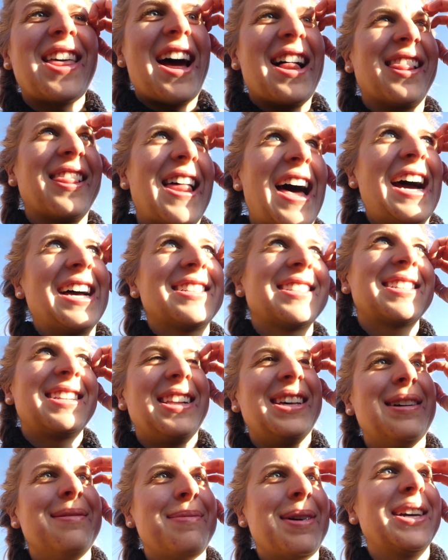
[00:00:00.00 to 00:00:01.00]
that last
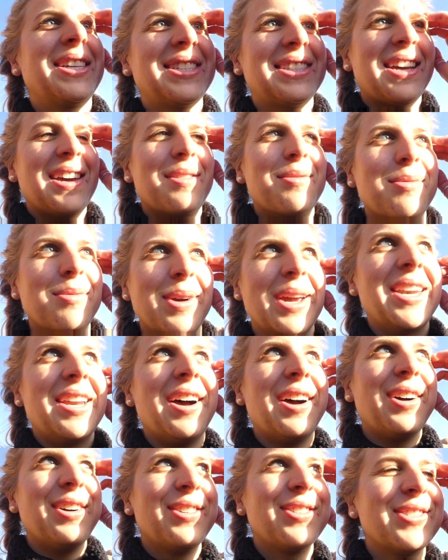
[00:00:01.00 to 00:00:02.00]
clip I said
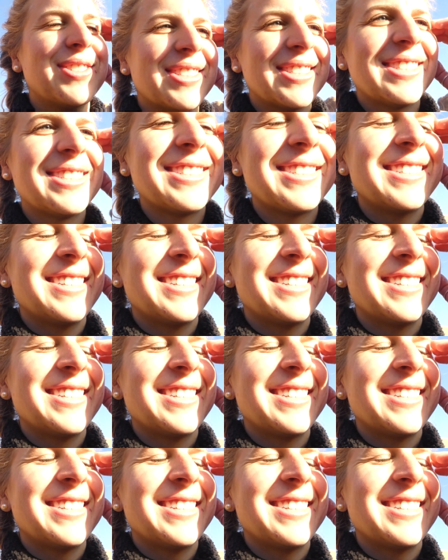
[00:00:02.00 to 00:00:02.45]
widows.